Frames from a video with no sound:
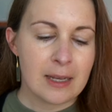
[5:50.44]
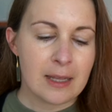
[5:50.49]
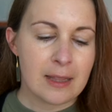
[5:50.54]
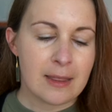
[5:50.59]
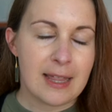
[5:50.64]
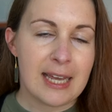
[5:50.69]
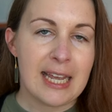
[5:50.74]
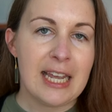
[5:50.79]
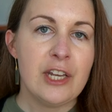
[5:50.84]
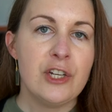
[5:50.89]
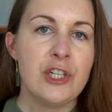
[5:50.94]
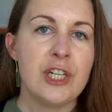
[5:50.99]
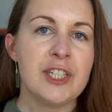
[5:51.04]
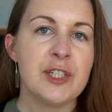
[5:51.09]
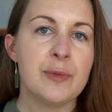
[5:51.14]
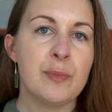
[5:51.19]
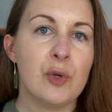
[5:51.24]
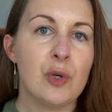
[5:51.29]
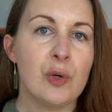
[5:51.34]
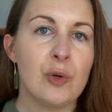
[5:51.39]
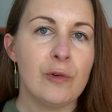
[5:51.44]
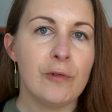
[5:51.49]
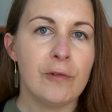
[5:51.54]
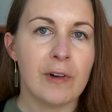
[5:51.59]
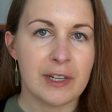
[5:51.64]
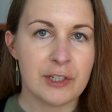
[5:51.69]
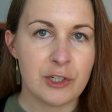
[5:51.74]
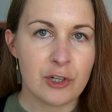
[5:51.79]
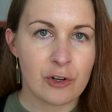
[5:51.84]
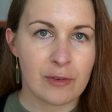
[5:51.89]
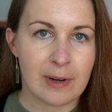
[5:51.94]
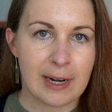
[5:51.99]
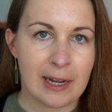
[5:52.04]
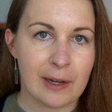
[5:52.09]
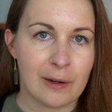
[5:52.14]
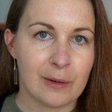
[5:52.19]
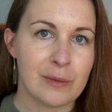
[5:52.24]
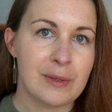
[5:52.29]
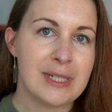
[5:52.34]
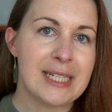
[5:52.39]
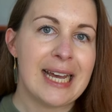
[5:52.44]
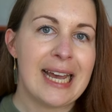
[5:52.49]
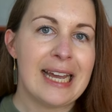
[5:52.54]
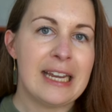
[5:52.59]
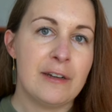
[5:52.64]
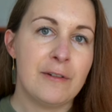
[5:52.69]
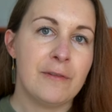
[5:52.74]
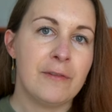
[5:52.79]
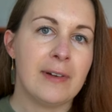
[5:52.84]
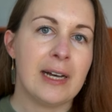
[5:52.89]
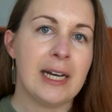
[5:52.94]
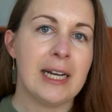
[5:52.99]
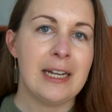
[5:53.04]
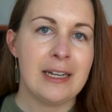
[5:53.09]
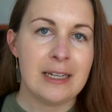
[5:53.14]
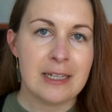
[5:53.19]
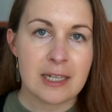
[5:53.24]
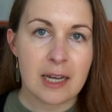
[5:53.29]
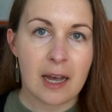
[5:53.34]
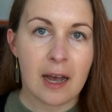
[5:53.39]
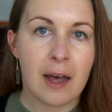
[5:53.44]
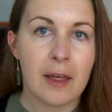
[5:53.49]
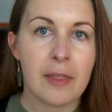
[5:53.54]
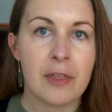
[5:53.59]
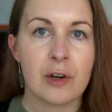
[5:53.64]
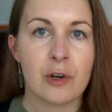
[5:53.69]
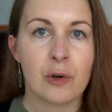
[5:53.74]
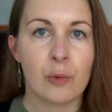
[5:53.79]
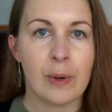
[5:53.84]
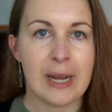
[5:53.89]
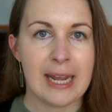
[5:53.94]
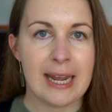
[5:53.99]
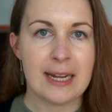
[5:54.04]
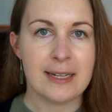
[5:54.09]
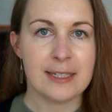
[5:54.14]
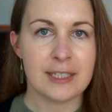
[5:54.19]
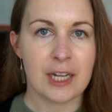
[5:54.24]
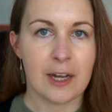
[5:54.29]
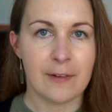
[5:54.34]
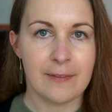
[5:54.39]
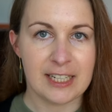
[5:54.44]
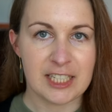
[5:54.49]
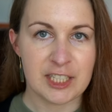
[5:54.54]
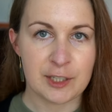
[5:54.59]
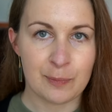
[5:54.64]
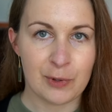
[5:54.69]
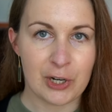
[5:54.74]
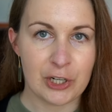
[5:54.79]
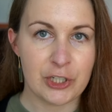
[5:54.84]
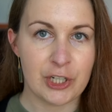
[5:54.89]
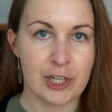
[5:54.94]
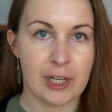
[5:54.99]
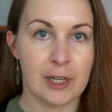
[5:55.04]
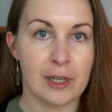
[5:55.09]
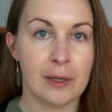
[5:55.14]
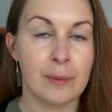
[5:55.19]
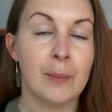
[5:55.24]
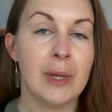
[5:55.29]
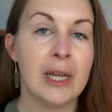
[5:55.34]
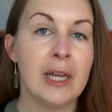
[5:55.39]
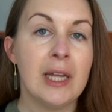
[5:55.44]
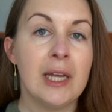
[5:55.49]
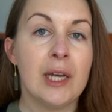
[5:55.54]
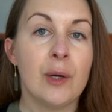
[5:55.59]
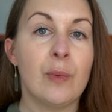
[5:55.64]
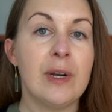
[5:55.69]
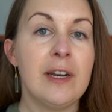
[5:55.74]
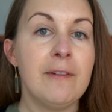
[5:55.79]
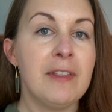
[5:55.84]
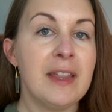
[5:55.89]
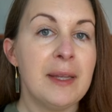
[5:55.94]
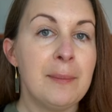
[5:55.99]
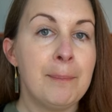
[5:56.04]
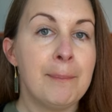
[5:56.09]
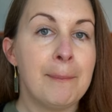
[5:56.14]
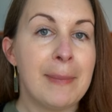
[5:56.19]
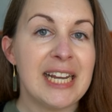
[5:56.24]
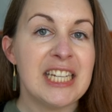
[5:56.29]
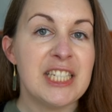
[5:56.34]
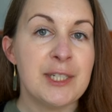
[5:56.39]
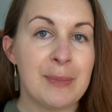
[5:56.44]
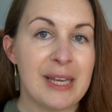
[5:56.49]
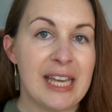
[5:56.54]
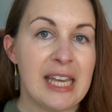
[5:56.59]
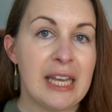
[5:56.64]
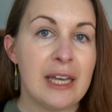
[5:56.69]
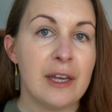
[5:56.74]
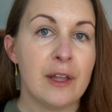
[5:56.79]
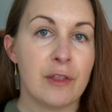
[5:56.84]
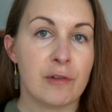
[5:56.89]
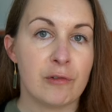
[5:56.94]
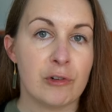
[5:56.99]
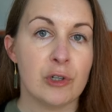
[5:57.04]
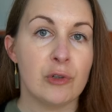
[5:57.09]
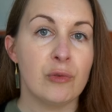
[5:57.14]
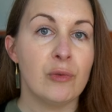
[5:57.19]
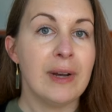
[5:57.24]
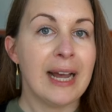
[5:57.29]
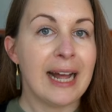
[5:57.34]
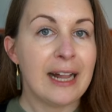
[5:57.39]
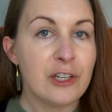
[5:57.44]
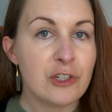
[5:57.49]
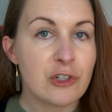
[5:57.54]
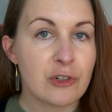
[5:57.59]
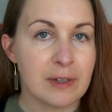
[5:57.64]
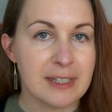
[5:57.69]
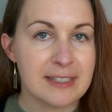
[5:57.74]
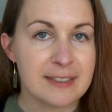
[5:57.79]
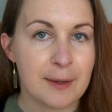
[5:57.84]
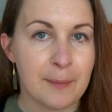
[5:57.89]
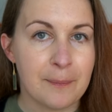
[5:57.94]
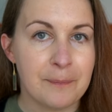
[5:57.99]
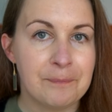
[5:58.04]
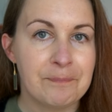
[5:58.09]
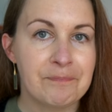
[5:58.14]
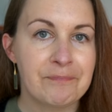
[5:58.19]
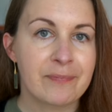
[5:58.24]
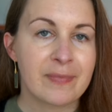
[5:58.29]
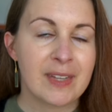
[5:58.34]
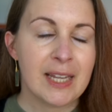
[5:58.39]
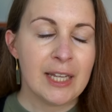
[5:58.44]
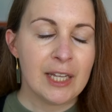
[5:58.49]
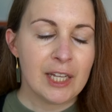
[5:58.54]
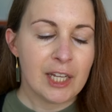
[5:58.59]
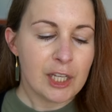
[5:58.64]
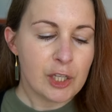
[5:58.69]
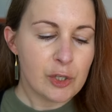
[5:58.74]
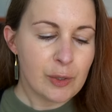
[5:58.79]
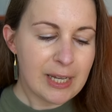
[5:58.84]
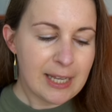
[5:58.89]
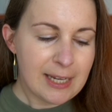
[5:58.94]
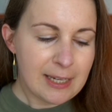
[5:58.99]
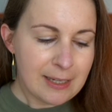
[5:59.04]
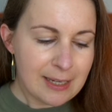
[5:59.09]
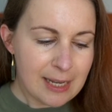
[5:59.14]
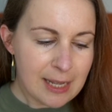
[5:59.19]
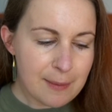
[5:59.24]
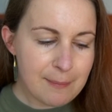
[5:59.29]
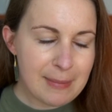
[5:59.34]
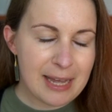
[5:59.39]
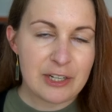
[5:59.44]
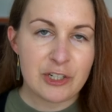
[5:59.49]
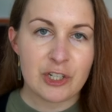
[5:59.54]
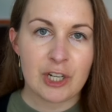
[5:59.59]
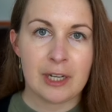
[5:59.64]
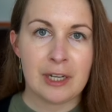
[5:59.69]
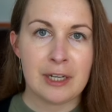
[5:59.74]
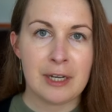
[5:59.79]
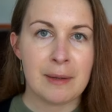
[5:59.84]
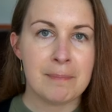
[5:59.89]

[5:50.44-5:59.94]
They just move underground and find other ways of expression. One of them might be through altruism. You can imagine